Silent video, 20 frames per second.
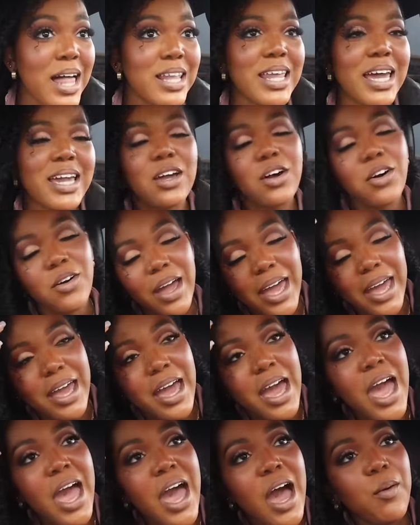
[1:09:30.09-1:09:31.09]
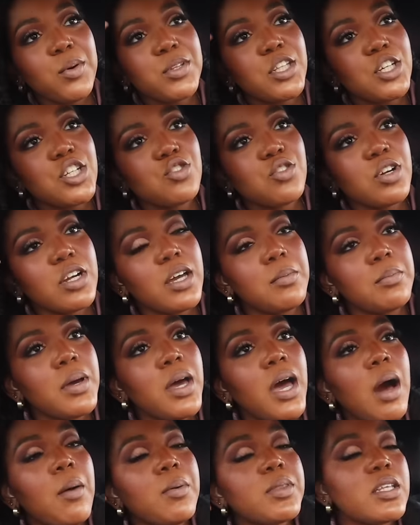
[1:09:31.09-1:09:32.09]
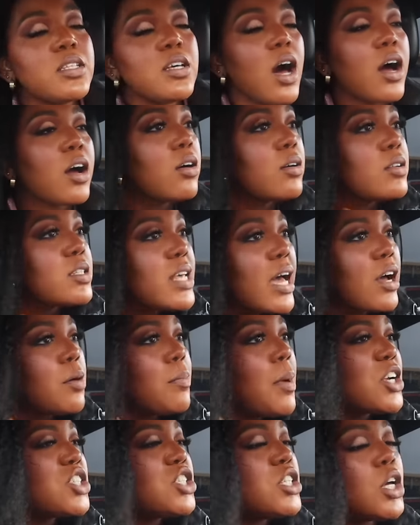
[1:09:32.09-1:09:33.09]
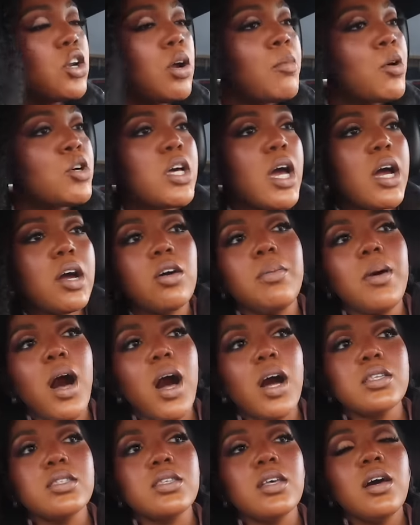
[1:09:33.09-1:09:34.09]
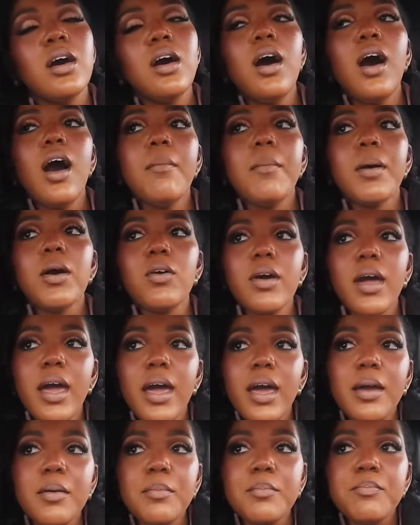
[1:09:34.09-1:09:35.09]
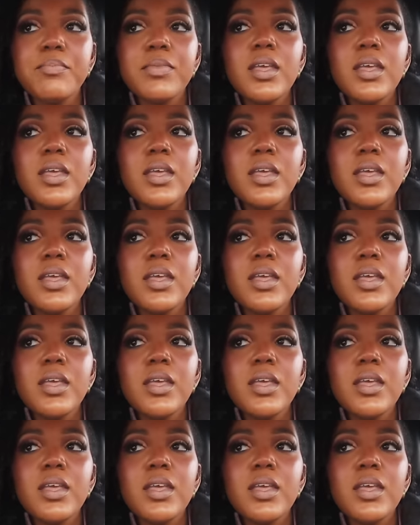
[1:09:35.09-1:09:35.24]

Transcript: I like, okay, I want the shrimp, I want the taco box. She's like, no more taco box. I'm like, okay.